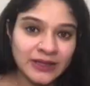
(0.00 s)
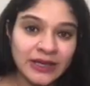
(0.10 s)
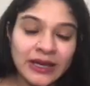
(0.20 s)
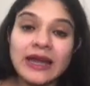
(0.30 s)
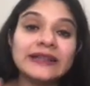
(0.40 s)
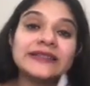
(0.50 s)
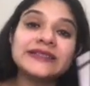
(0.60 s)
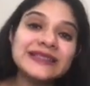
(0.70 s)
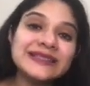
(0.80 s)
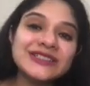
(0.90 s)
and since
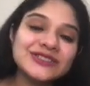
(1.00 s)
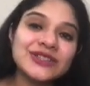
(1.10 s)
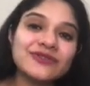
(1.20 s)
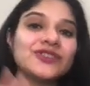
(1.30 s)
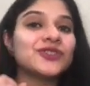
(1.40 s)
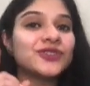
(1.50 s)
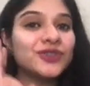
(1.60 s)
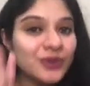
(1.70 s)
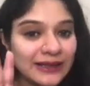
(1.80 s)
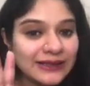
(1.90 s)
it is giving you two
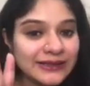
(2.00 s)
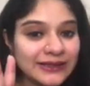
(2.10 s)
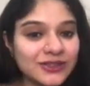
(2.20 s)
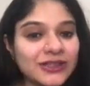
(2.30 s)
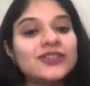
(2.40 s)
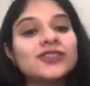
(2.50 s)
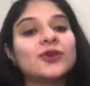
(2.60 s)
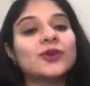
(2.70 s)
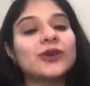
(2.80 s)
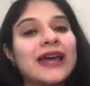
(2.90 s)
acids, it is known
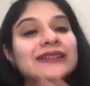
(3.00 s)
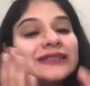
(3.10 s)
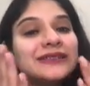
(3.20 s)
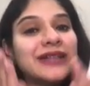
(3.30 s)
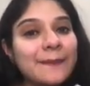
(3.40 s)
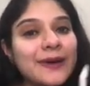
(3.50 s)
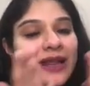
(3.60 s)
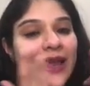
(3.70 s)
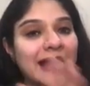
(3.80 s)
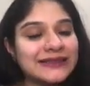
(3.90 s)
as double
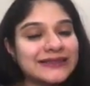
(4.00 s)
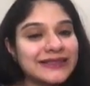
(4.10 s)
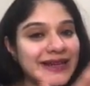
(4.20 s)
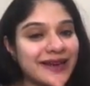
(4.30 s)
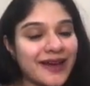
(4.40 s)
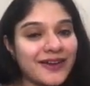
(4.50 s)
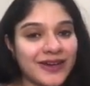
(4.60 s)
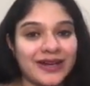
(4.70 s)
acid anhydride.